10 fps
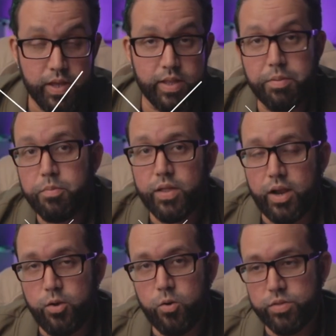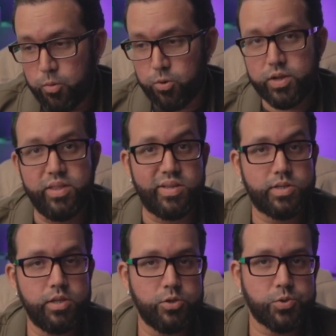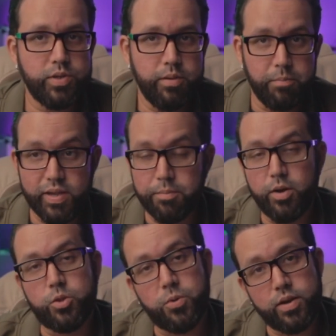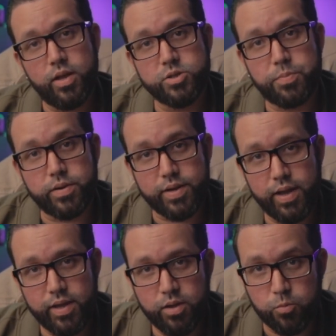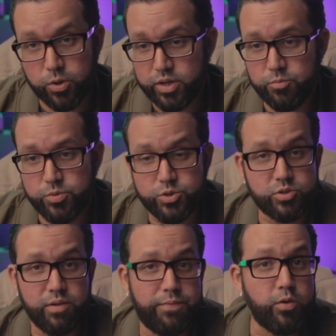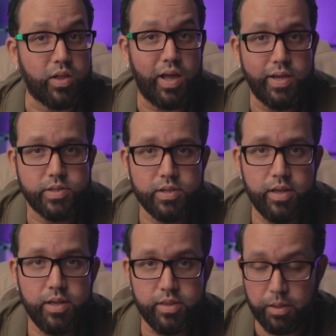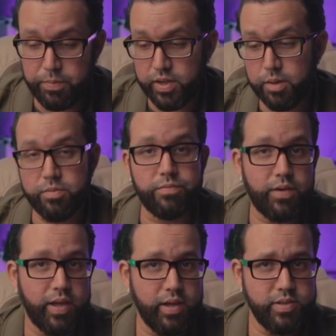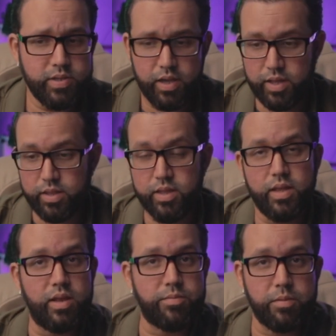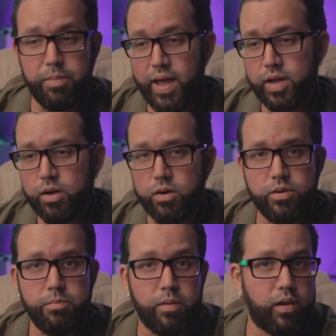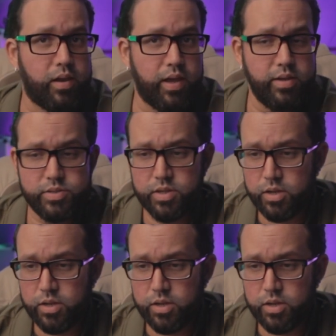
The people that I know that work in this industry make about $300 per day working with just a few clients. They pick up on Fridays and they deliver back on Mondays